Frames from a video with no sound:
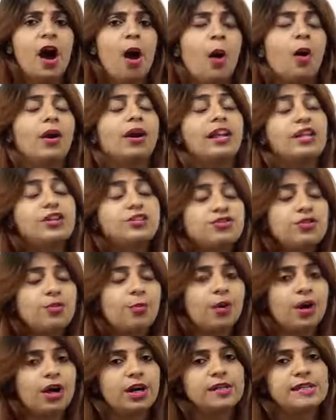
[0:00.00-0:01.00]
or
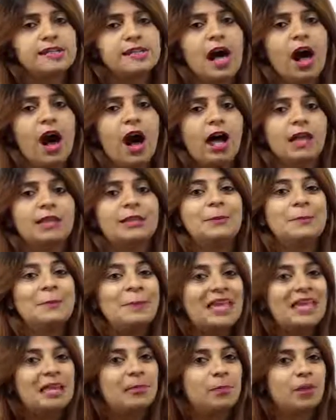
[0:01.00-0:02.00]
introverts are the
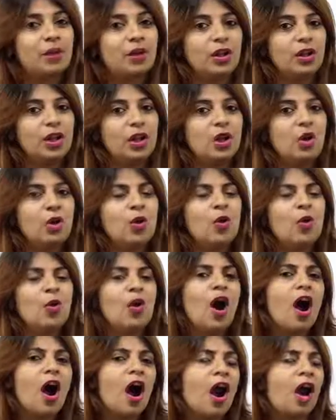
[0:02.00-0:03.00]
people
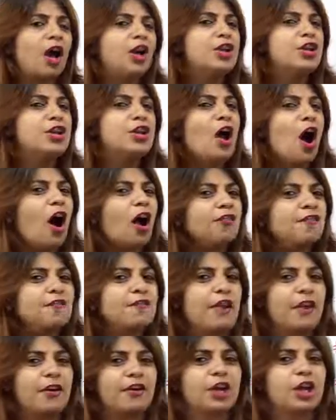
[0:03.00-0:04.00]
who are not
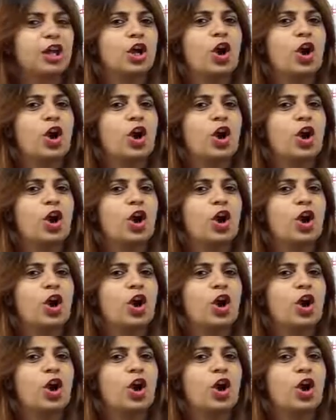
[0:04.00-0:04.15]
very